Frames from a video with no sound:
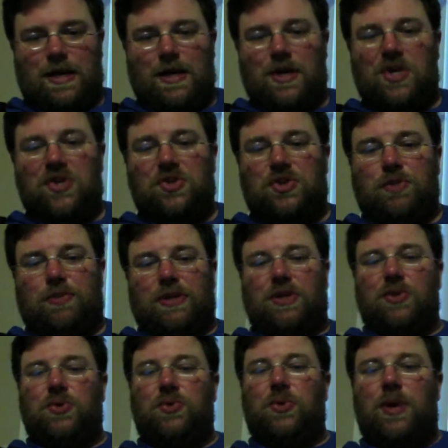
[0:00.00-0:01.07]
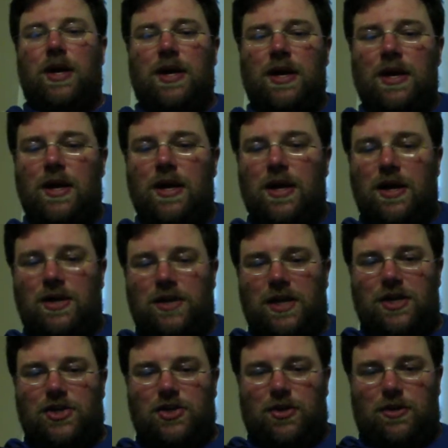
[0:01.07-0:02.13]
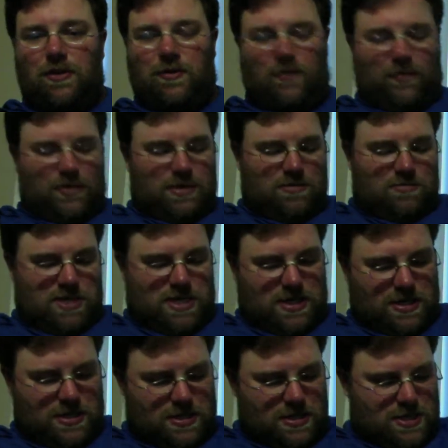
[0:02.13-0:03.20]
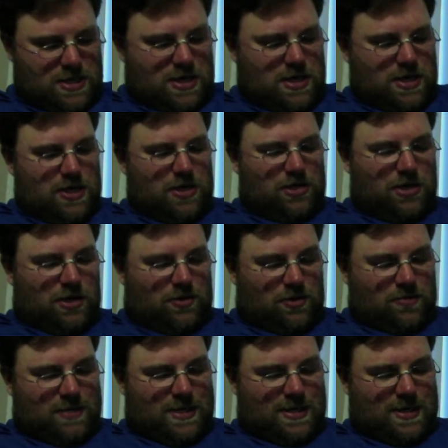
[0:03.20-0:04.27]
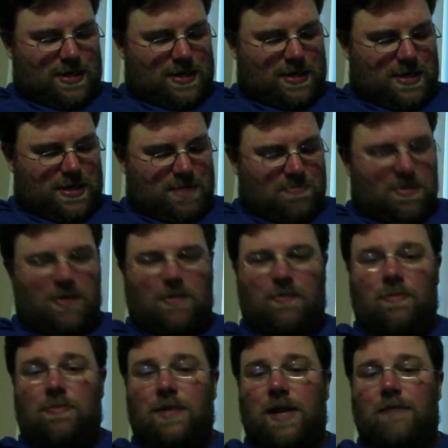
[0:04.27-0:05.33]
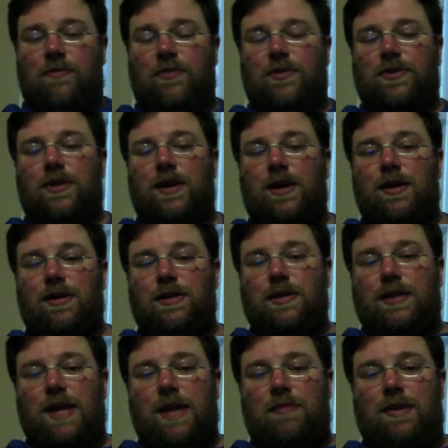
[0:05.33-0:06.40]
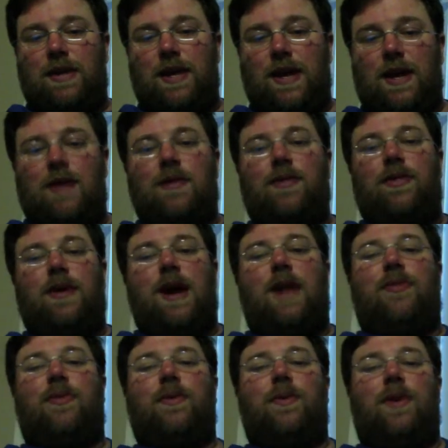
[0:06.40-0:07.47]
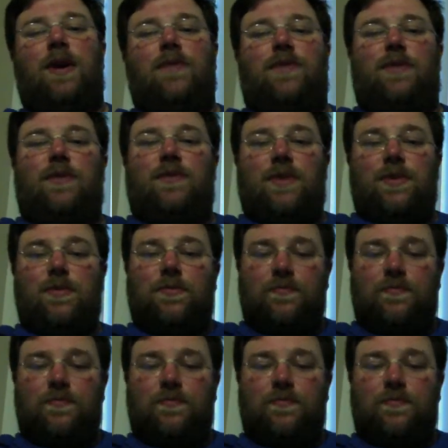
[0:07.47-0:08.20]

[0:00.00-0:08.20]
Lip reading: super cool T-shirt from SharkRobot.com and Team 4-Star. Just came today. Thought I'd throw it on for the review.